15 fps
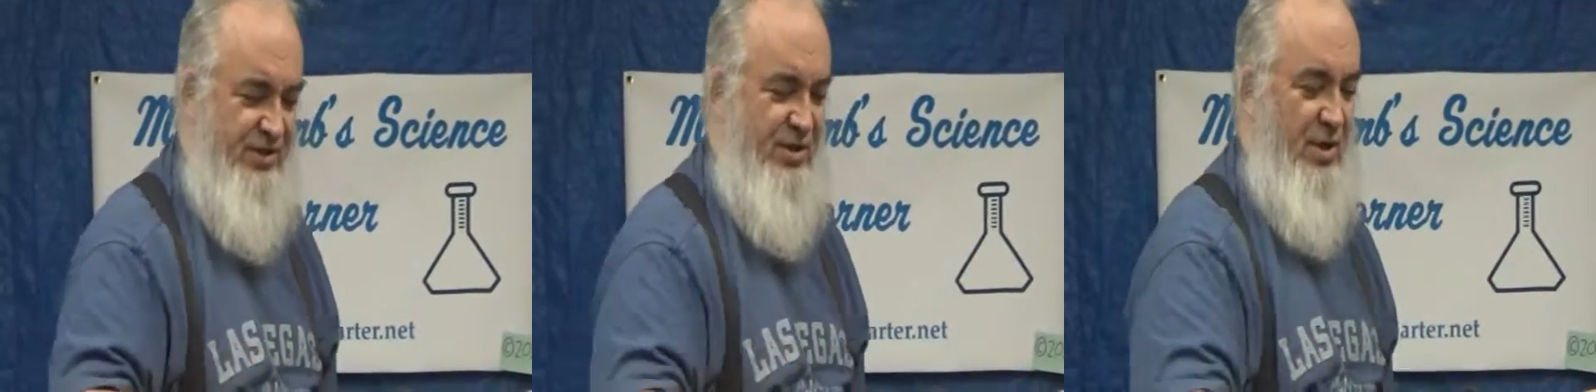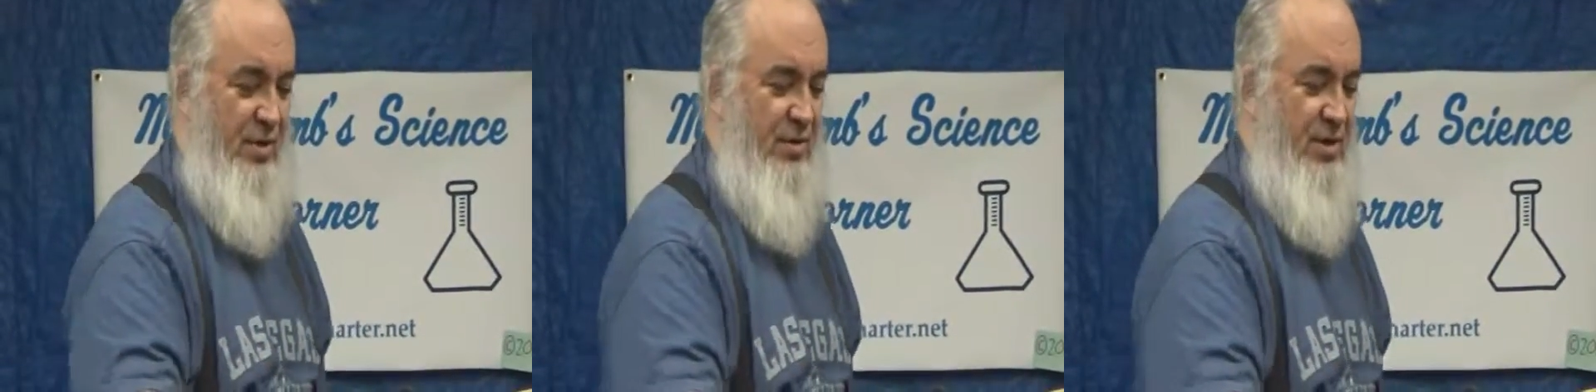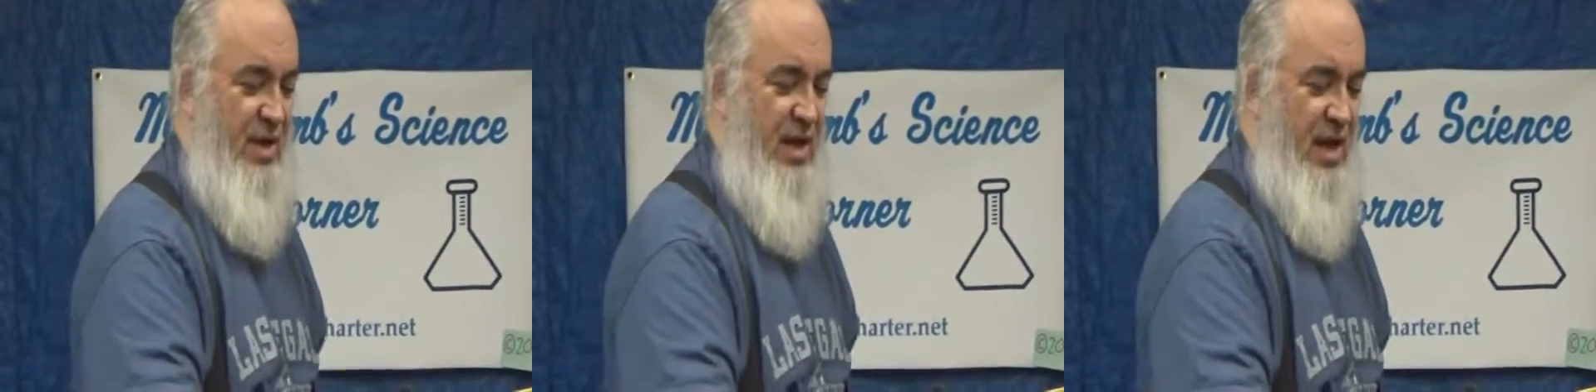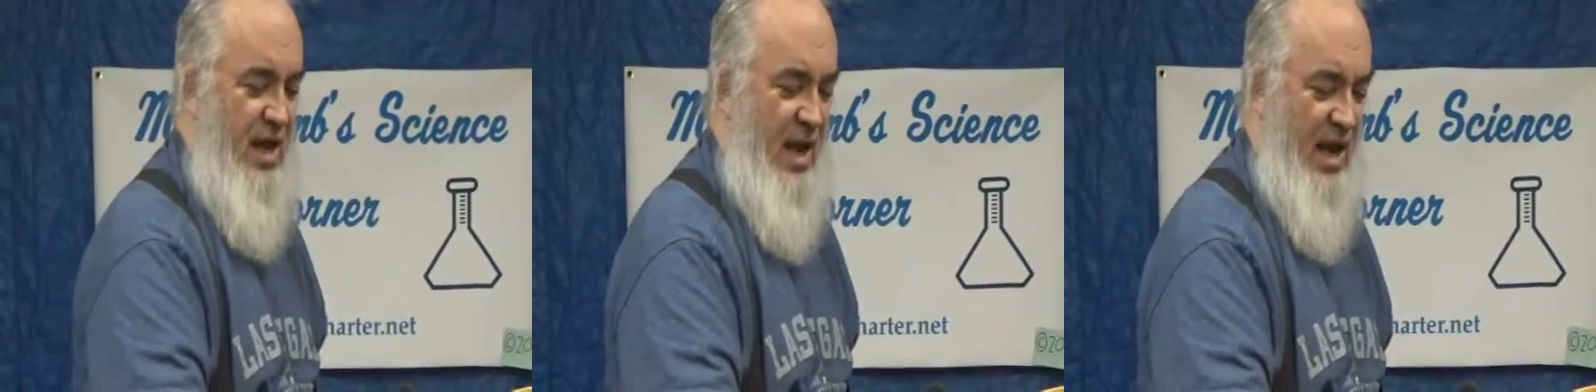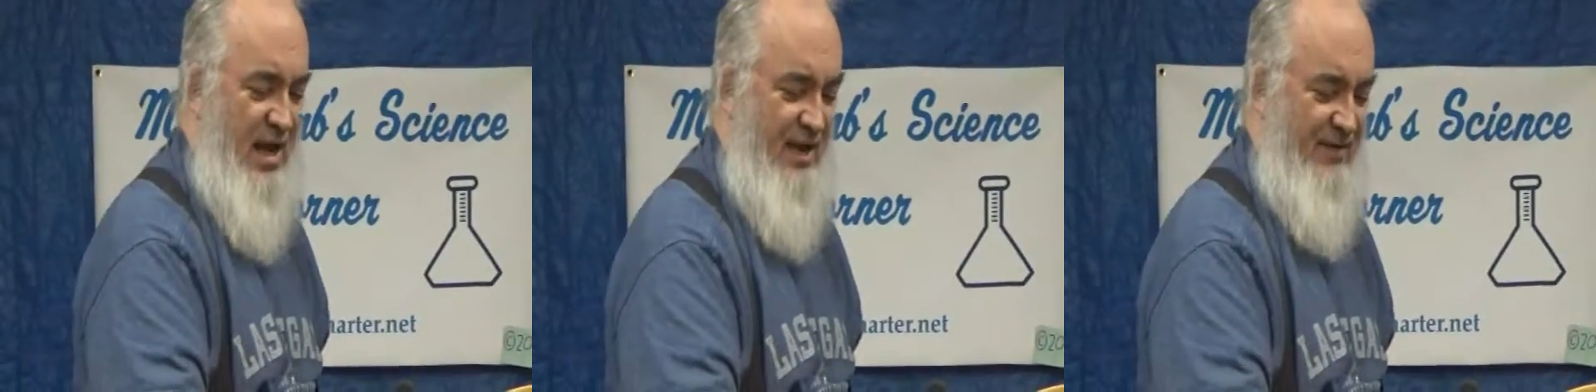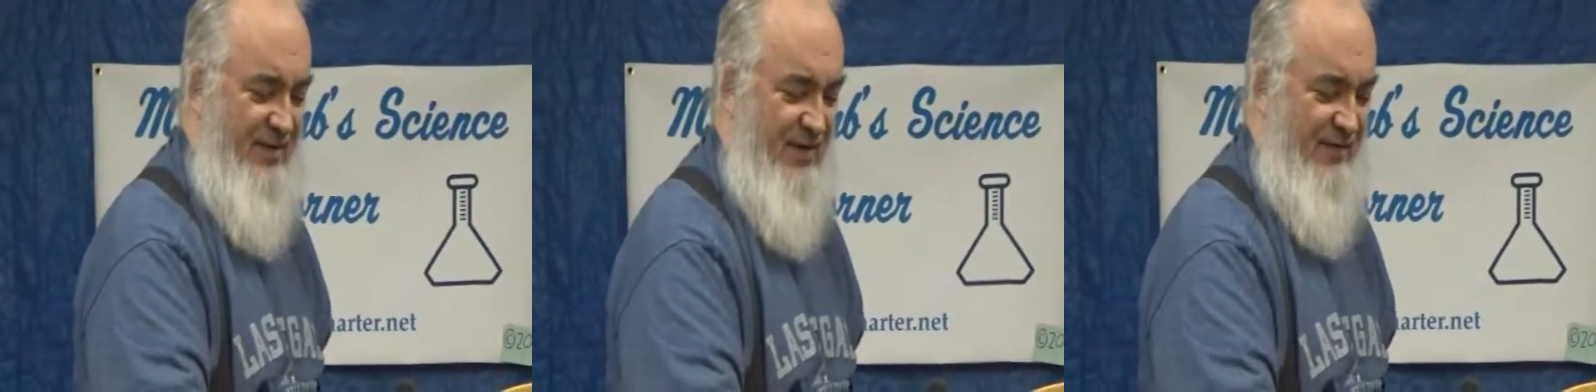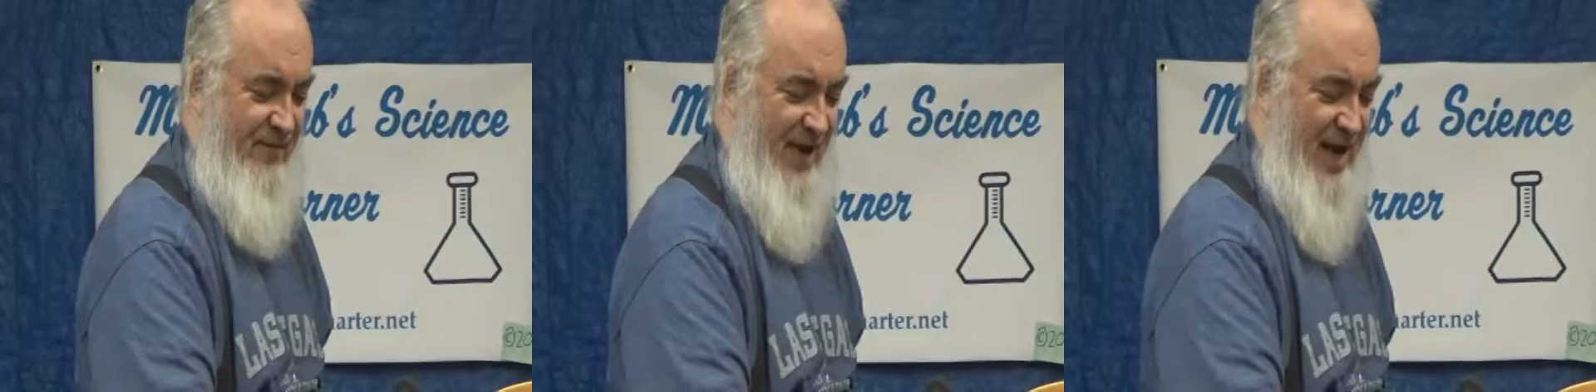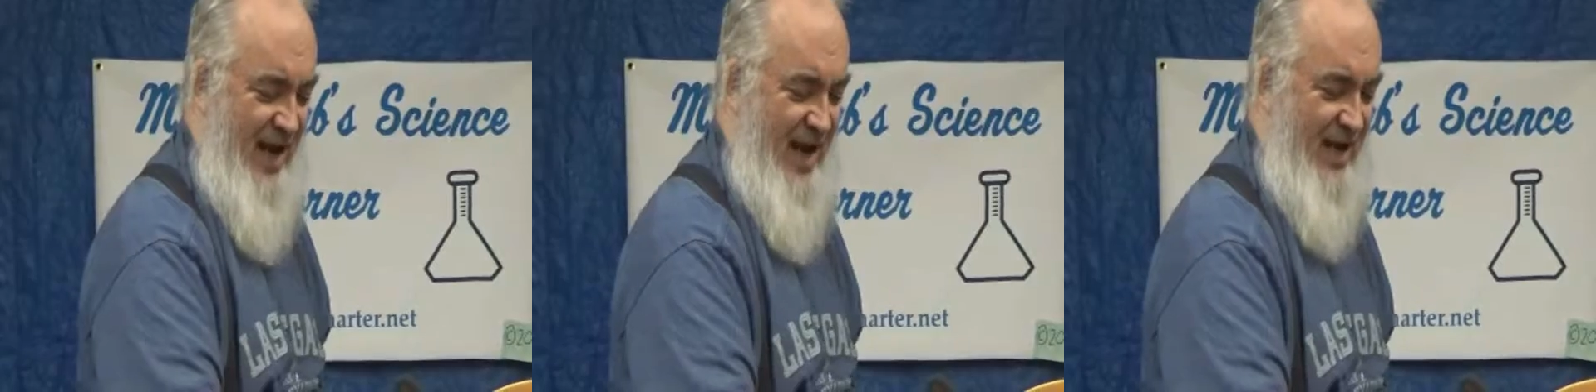So if I